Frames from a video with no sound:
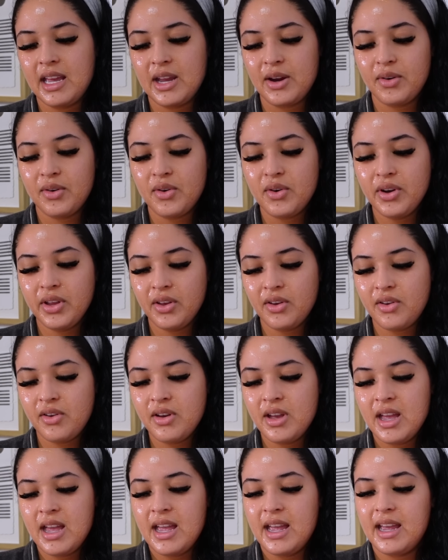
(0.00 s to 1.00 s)
hair
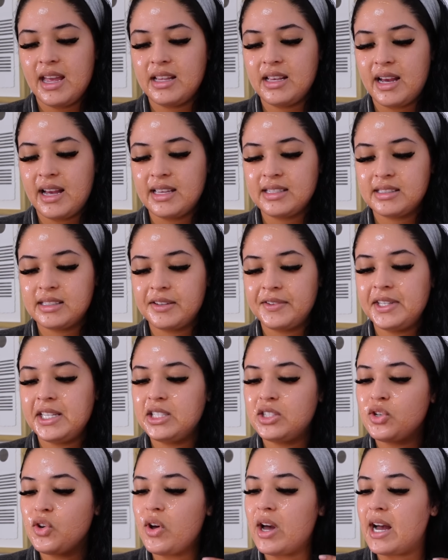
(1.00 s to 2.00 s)
oil. It has
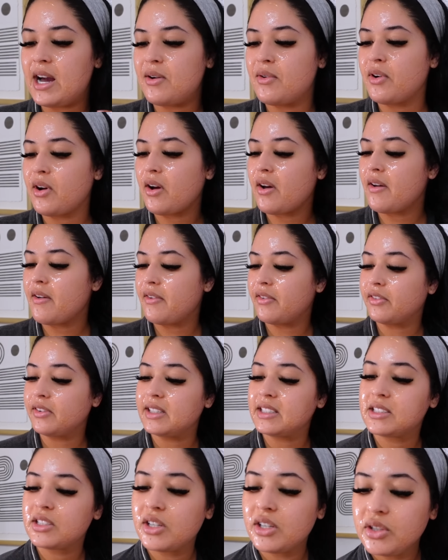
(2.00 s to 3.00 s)
thirty-two hour
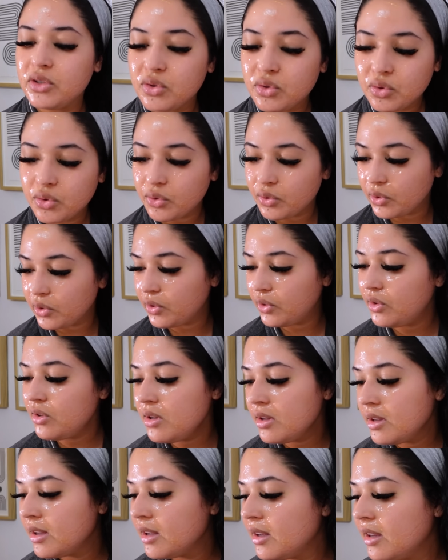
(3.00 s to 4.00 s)
risk
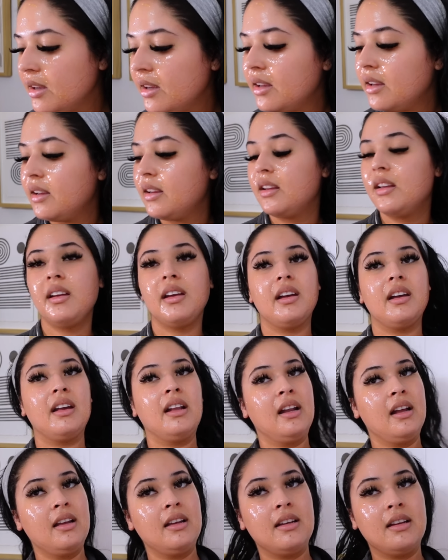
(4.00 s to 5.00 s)
control.
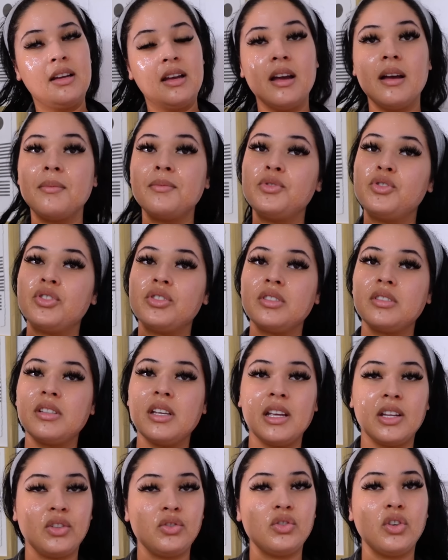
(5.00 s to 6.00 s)
And just
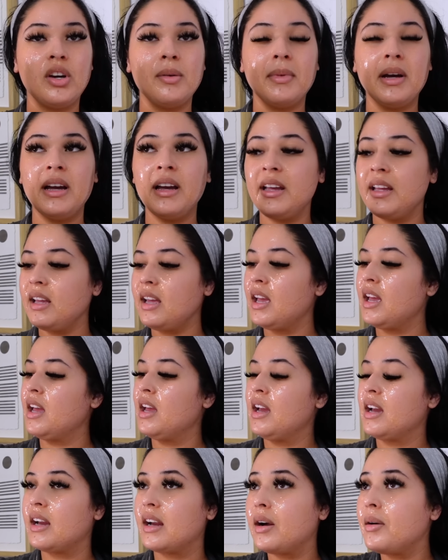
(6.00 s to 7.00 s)
enjoy my
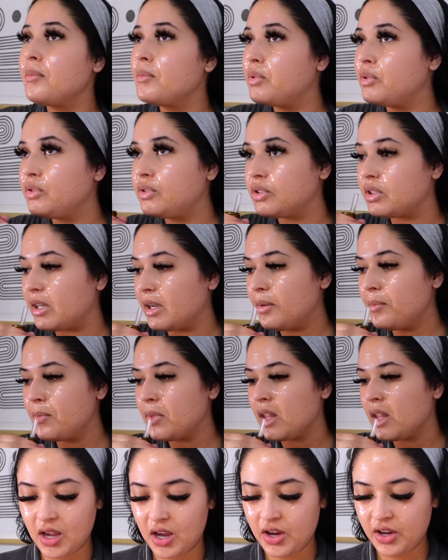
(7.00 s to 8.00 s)
kombucha.
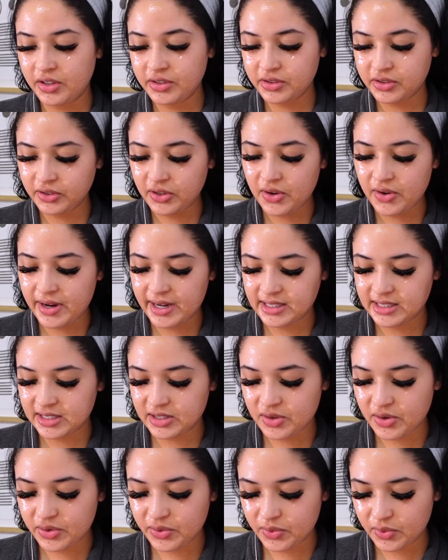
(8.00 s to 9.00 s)
Also, I did
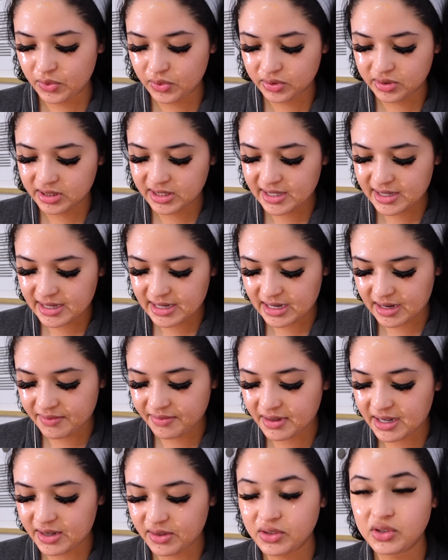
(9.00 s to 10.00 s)
go to Ulta and I
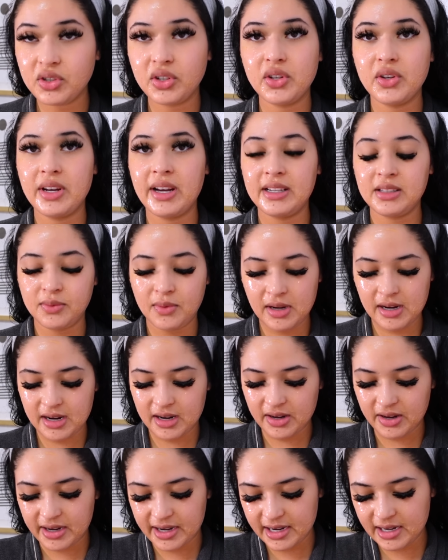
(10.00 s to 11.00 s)
forgot to show you guys what I
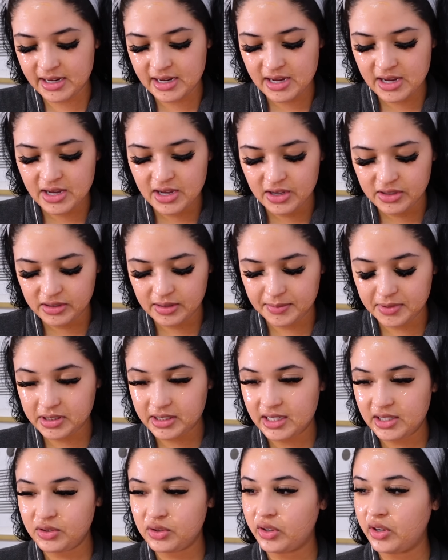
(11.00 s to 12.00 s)
got. I'm just
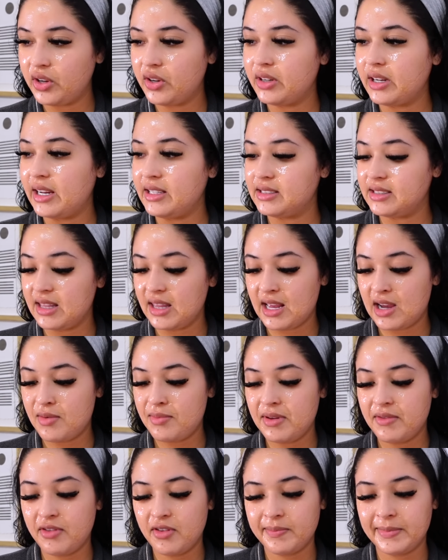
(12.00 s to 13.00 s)
gonna show you guys now
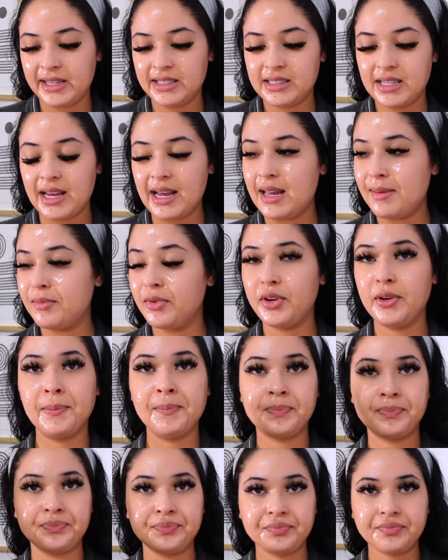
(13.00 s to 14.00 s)
before my timer
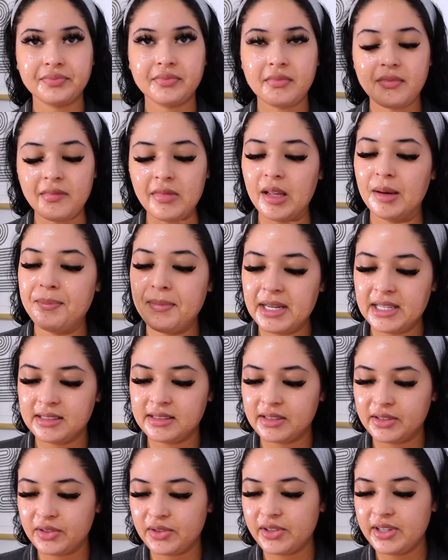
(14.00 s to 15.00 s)
makes
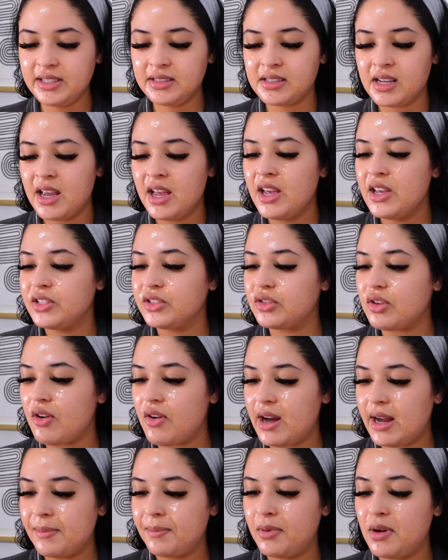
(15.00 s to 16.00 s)
the noise. So
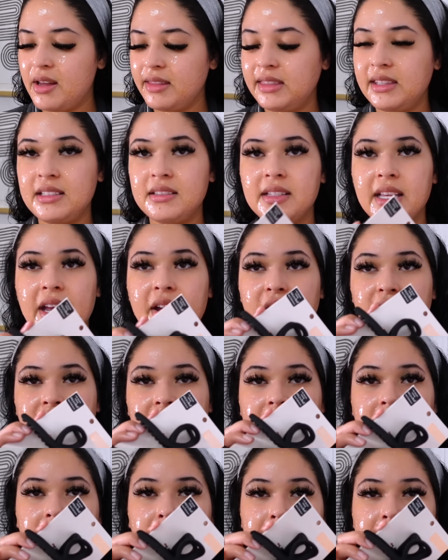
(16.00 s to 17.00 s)
I bought this hair
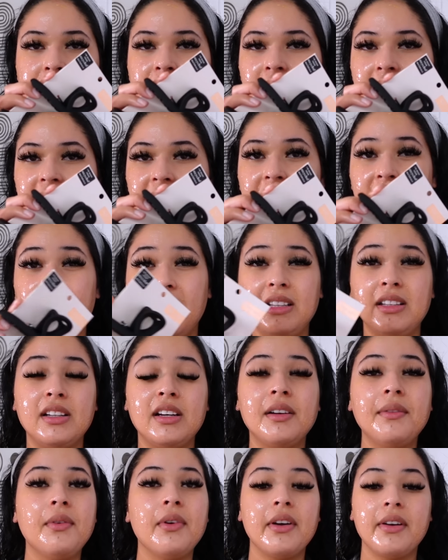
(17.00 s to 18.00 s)
clips right here. I
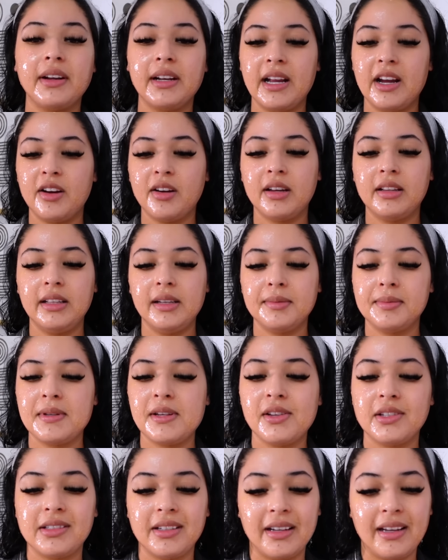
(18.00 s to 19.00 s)
love wearing hair clips
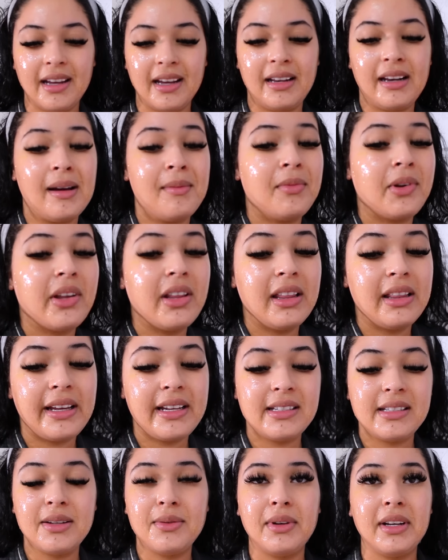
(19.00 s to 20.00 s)
because, again, I'm really
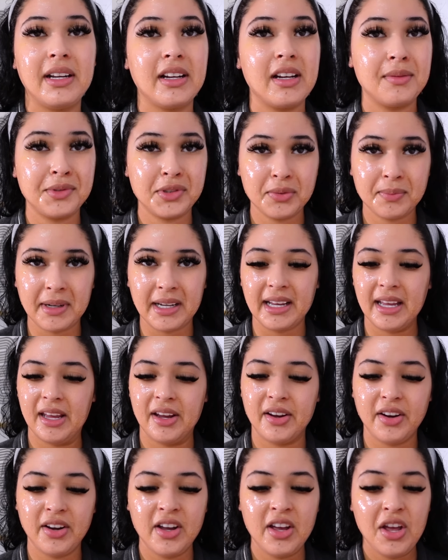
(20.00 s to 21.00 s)
lazy when it comes to my
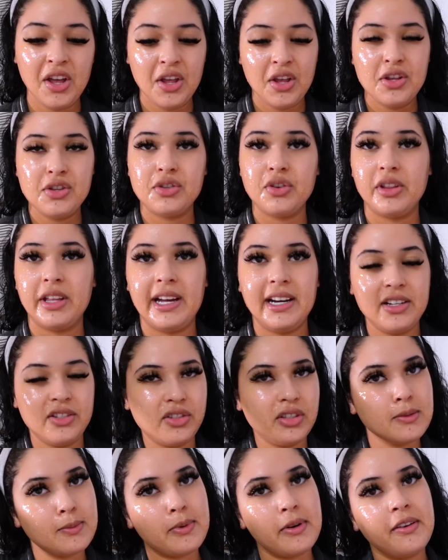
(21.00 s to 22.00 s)
hair. So that is
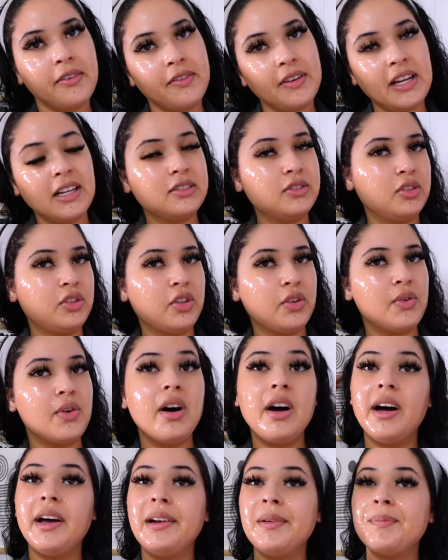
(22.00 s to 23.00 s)
just perfect to throw
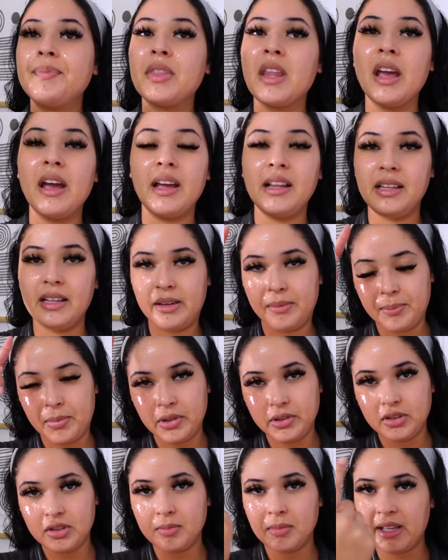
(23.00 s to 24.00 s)
on and then
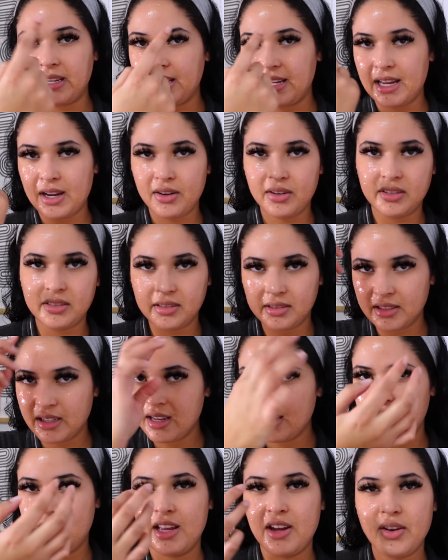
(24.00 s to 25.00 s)
put some like hairs
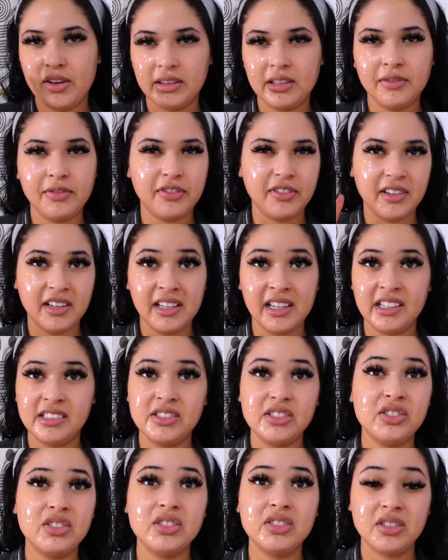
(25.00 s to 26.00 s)
here at the front and it
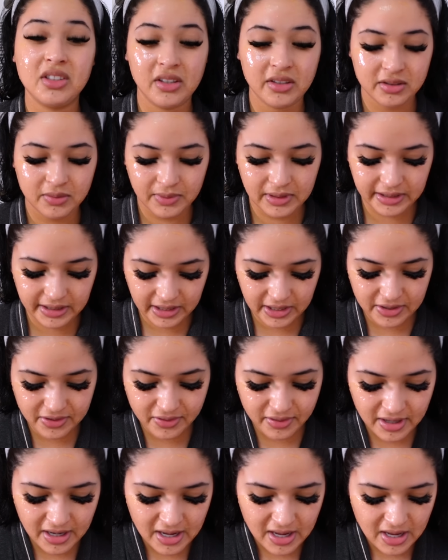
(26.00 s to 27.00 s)
just, just looks really cute.
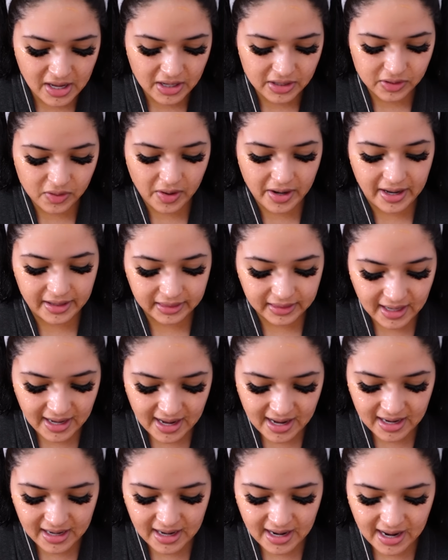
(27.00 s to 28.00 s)
So I got
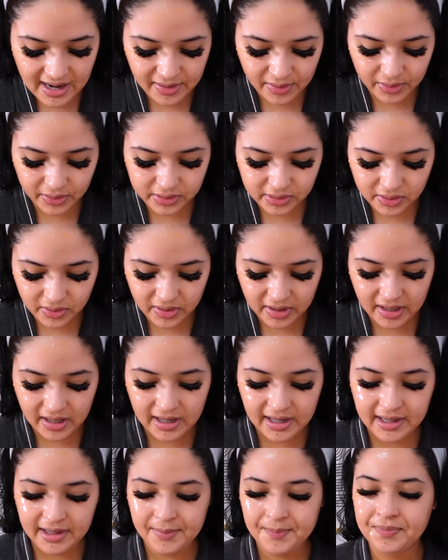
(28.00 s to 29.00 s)
that. I also
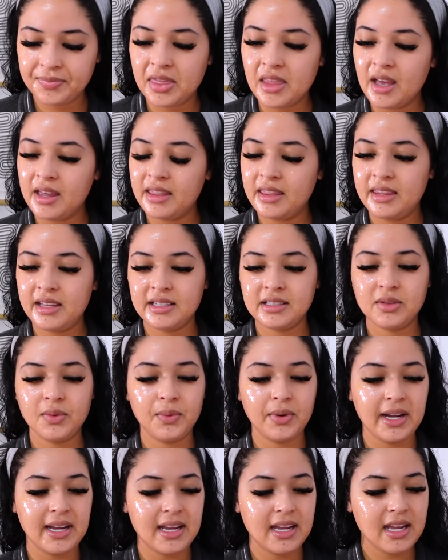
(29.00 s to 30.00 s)
got this
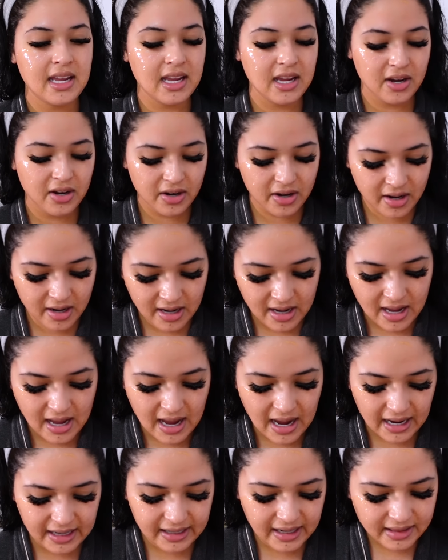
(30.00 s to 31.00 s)
right here.
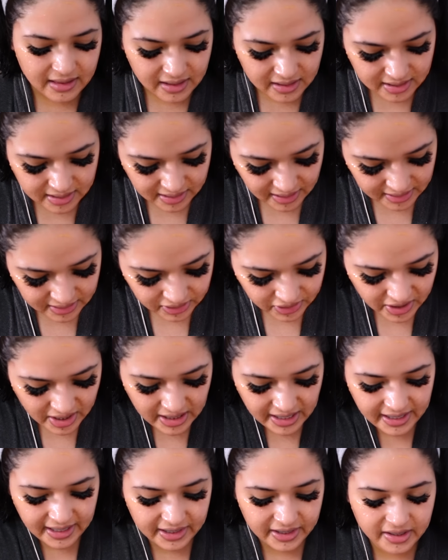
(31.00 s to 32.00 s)
I got the sunscreen,
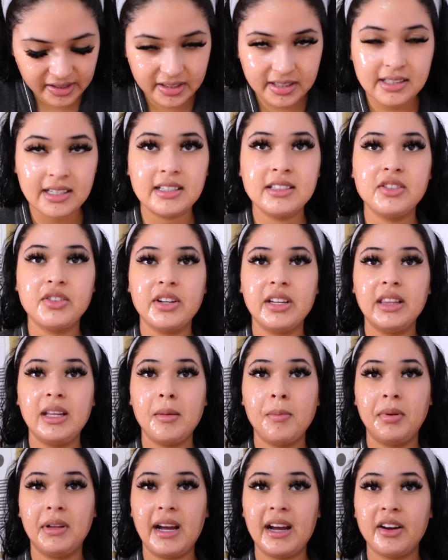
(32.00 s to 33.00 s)
like another sunscreen, the
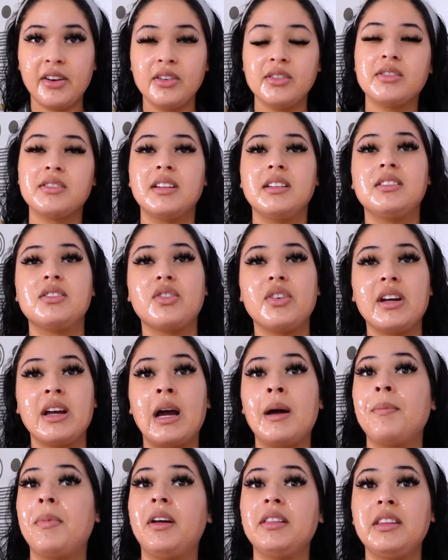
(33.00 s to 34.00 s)
Black Girl sunscreen.
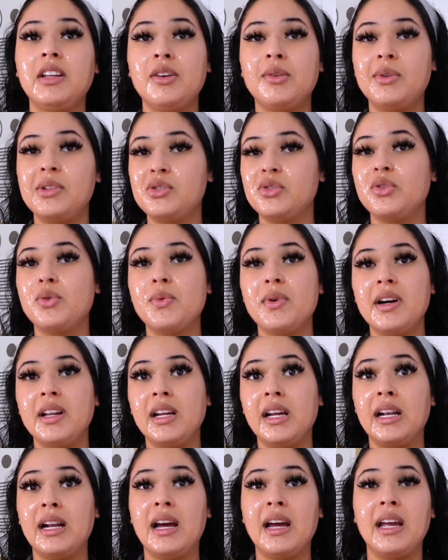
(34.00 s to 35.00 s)
I bought the original one
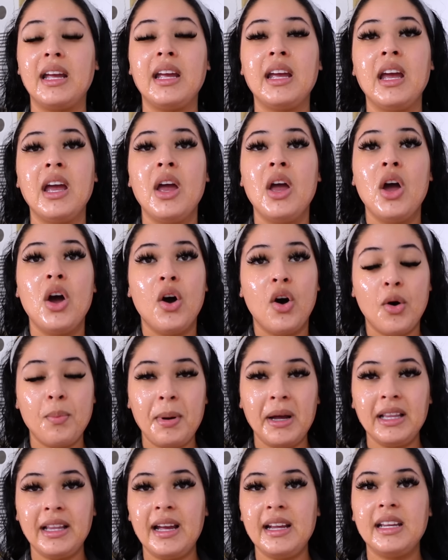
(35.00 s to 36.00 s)
and I hope
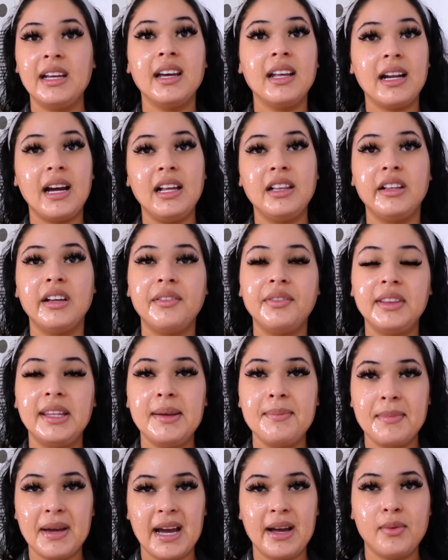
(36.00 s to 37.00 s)
I like it. I love
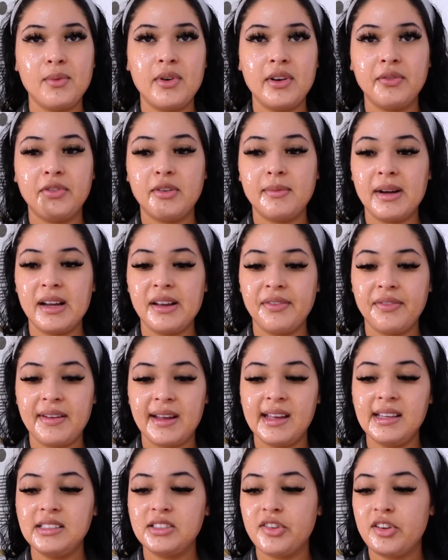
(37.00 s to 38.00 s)
the matte one for my
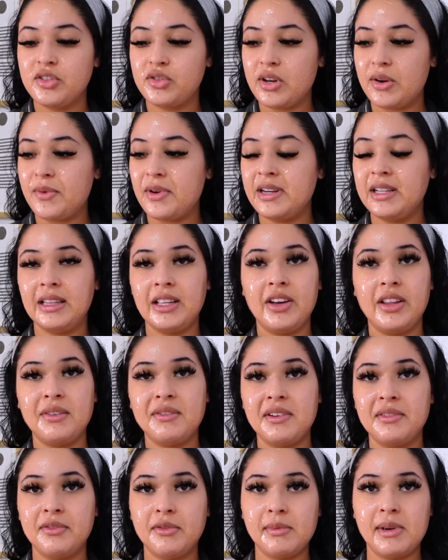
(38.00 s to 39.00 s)
face, so I wanted the other
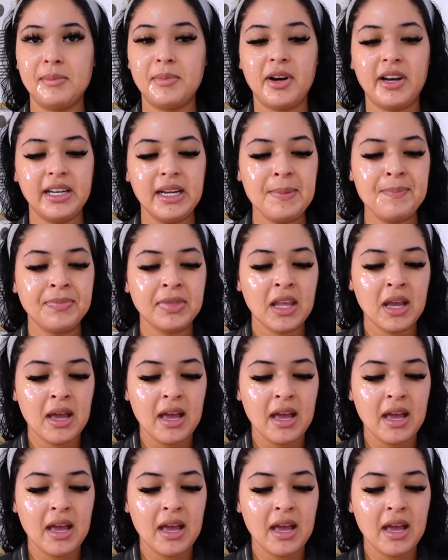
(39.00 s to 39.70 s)
one for my body.